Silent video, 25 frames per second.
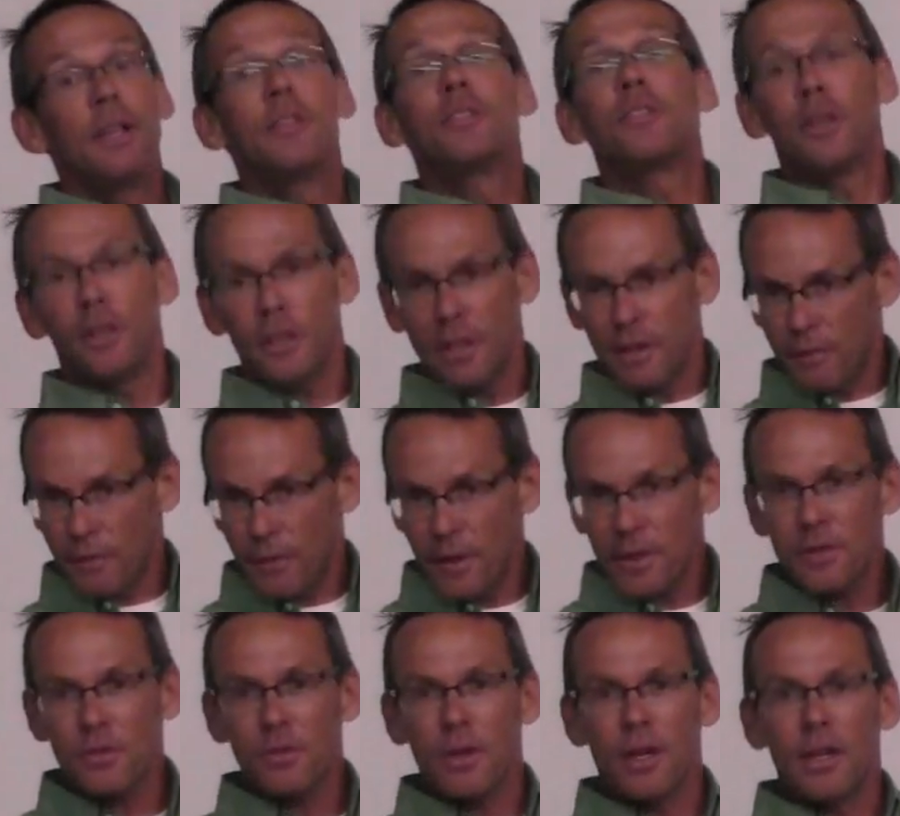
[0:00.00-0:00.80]
So you get
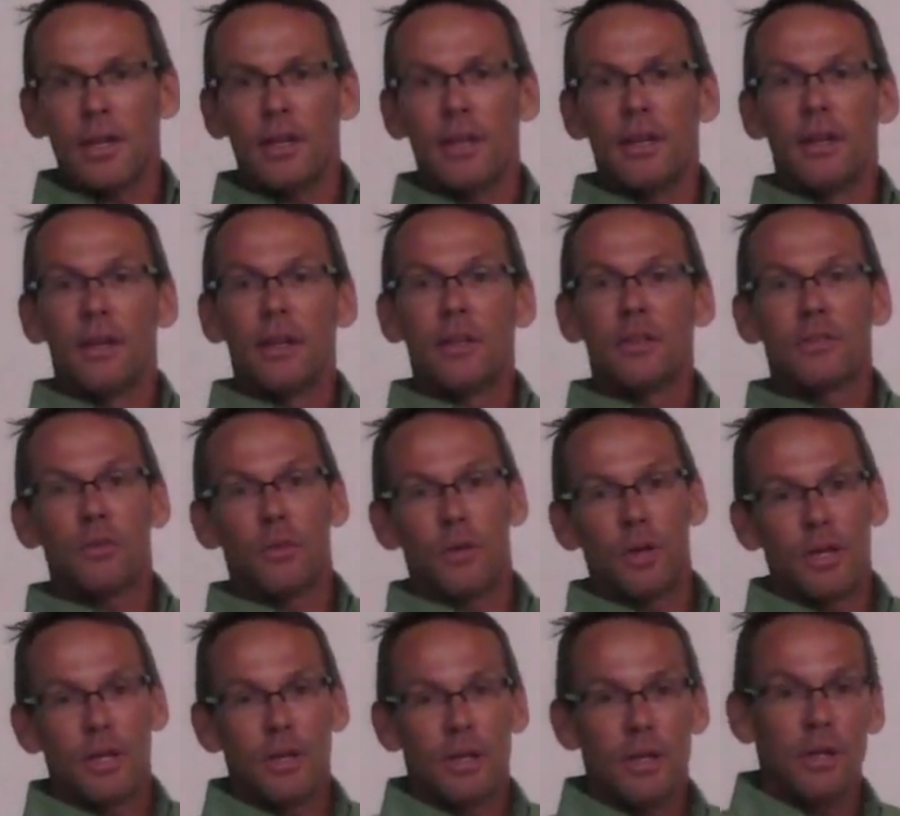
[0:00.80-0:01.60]
frustrated. So
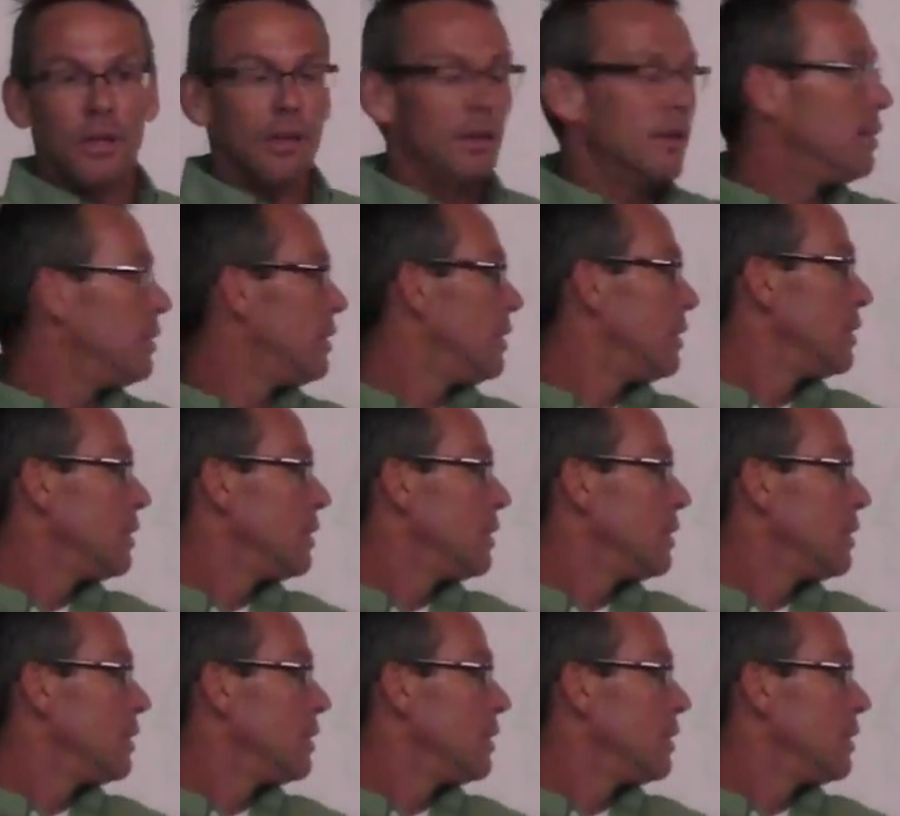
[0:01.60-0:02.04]
what do you do?